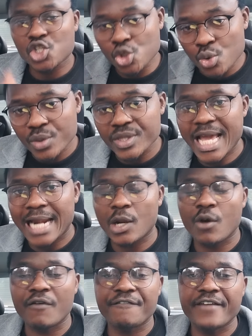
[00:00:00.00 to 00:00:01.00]
through their
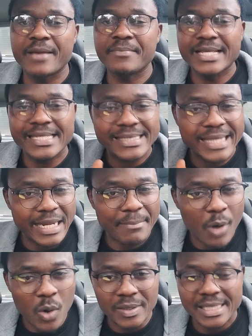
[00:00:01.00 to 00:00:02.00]
law firm is 3
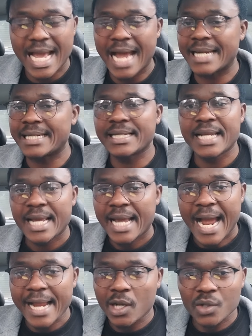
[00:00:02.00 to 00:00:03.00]
months, and
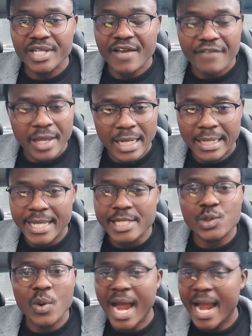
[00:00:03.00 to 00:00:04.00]
I got there very
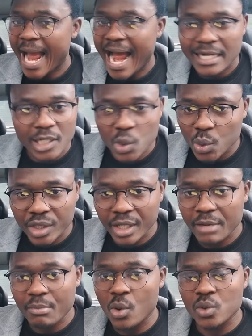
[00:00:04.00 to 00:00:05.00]
late, so I had no
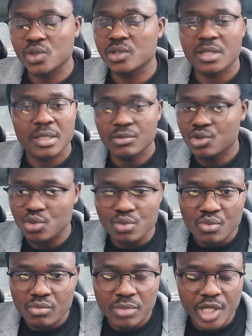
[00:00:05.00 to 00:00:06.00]
3 months
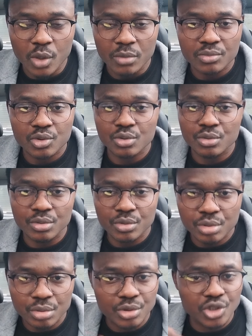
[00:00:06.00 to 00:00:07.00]
to
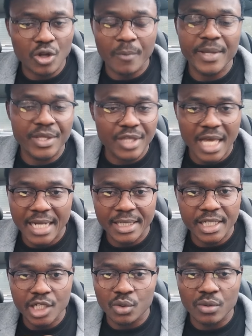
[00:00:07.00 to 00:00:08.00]
submit
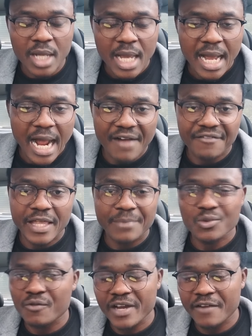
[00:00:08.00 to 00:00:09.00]
and have
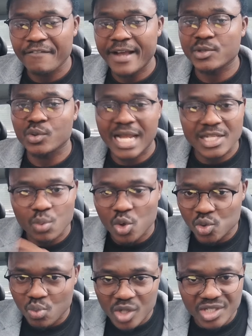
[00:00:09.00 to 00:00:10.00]
them to verify. So that
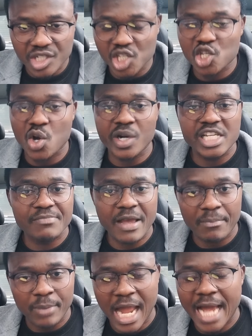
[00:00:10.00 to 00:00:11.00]
was what discouraged
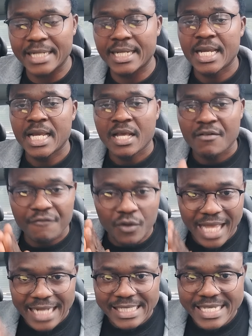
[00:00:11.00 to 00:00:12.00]
my plan
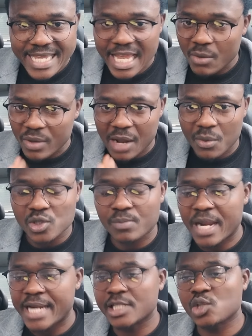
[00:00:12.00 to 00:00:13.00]
for that year when I was
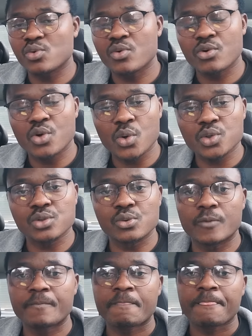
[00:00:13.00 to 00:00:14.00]
planning to go
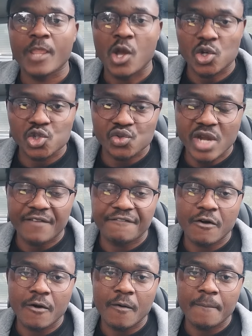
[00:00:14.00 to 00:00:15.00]
to Austria
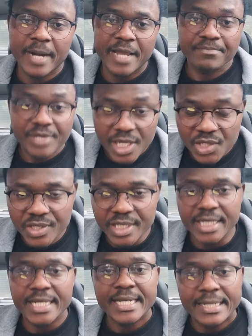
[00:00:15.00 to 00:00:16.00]
for my
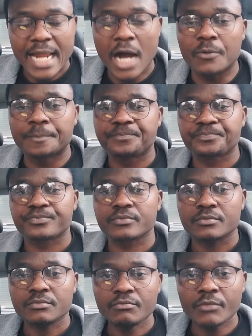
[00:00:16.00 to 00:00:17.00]
PhD. Now,
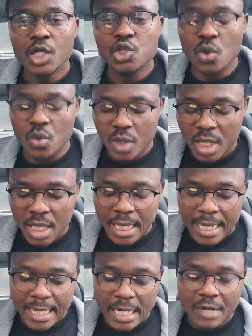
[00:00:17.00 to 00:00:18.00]
so
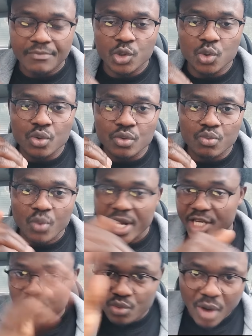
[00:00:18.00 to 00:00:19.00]

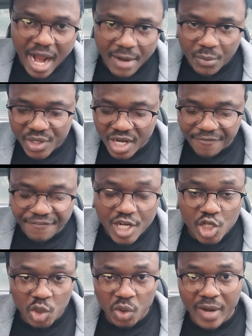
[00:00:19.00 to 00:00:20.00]
when you are
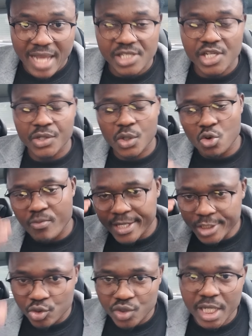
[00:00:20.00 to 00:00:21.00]
finished authorizing your
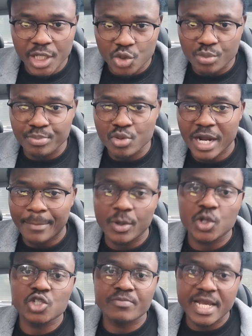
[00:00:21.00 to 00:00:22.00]
document, you book
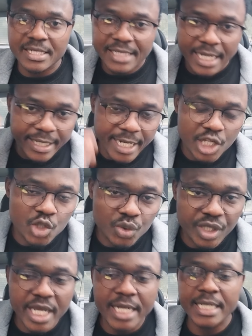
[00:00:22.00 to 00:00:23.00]
appointment and then
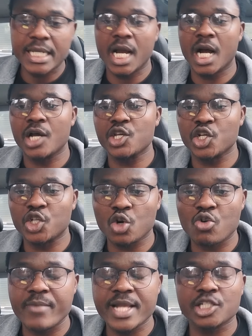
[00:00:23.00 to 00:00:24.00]
you take your
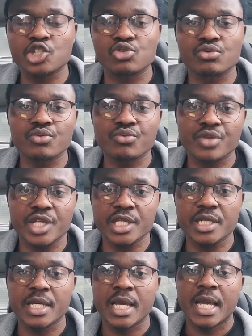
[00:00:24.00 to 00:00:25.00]
document to
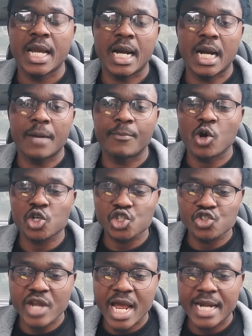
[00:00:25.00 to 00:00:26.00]
the
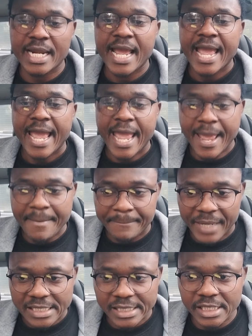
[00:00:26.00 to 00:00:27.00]
Austrian
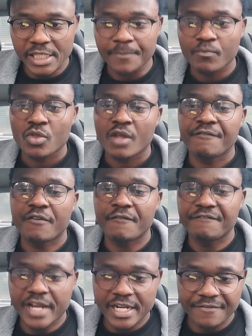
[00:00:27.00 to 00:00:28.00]
embassy for
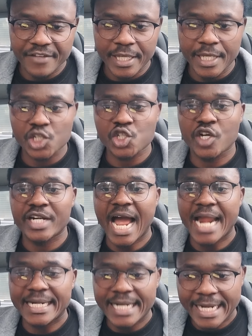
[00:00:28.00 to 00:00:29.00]
verification
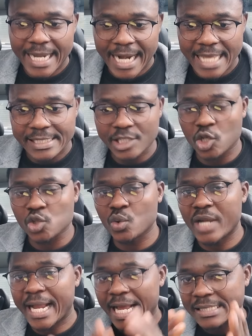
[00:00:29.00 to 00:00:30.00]
and legalization.
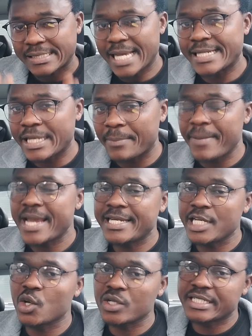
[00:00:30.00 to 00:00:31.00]
So like I said,
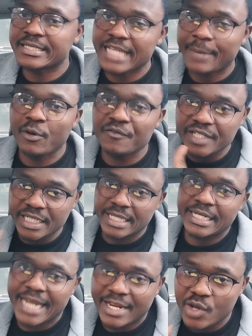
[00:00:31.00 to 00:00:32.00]
depending on the type of
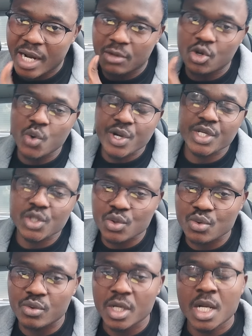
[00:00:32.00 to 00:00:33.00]
degree that you are going
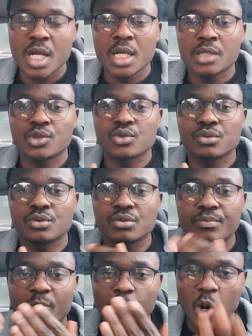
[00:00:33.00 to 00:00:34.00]
to
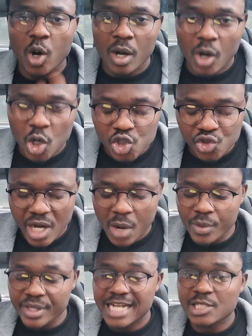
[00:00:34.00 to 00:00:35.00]
Austria
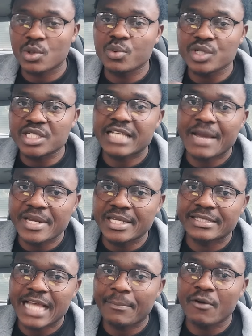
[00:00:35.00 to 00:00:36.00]
with, that's what will determine
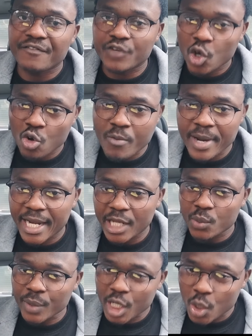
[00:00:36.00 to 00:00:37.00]
the type of document
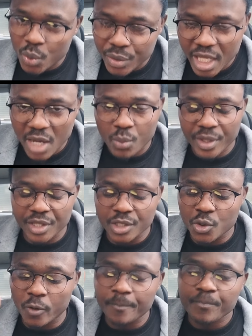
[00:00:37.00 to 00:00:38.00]
that you will go there
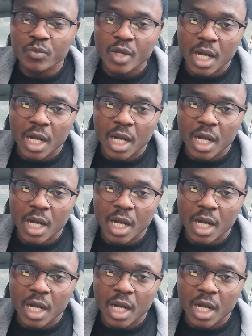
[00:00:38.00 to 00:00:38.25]
with. So